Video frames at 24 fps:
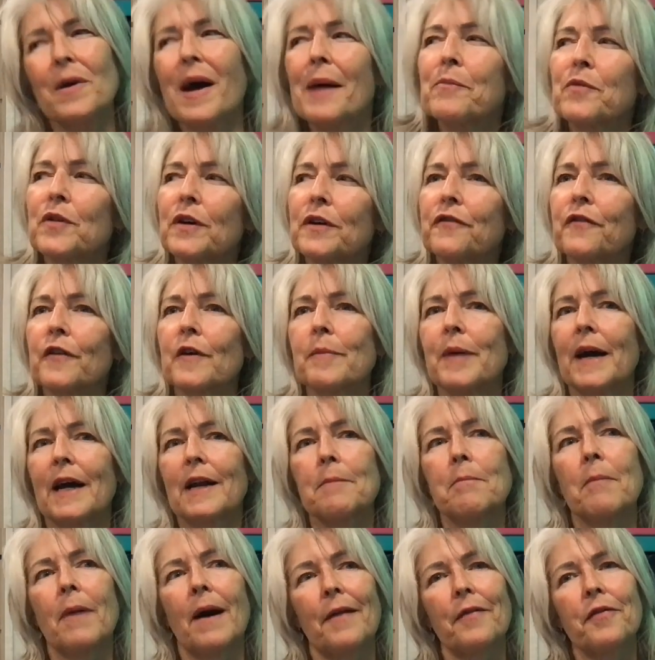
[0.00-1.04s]
I'm good for about a
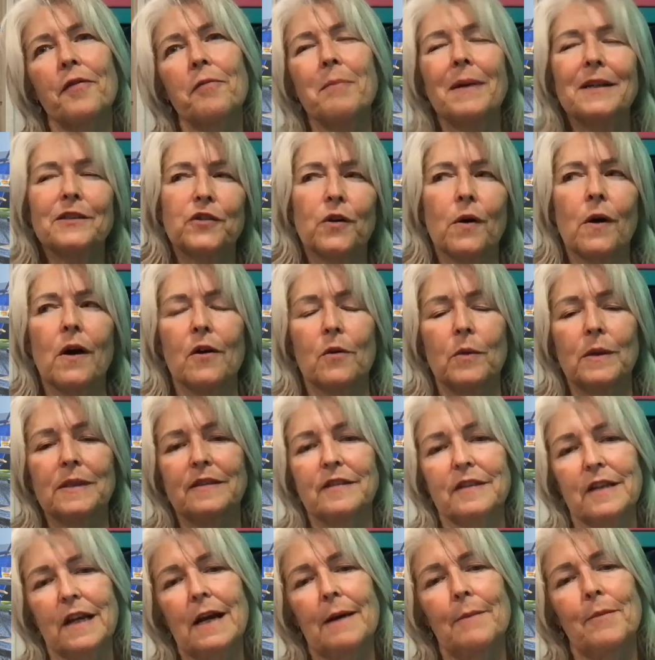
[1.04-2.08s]
month. My dog wants
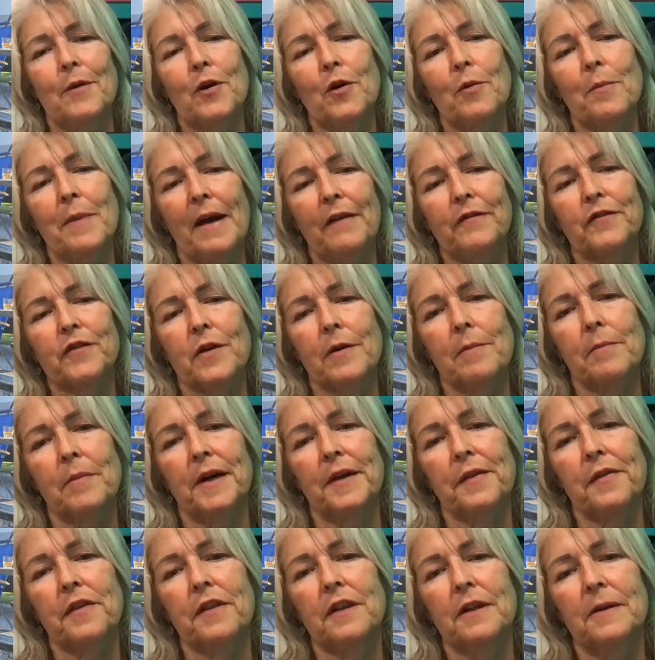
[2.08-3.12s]
to come home after a
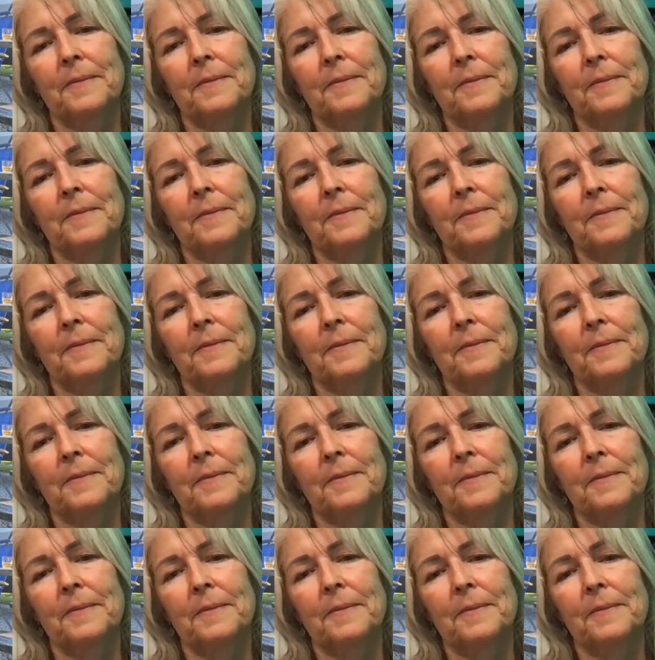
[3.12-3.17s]
month.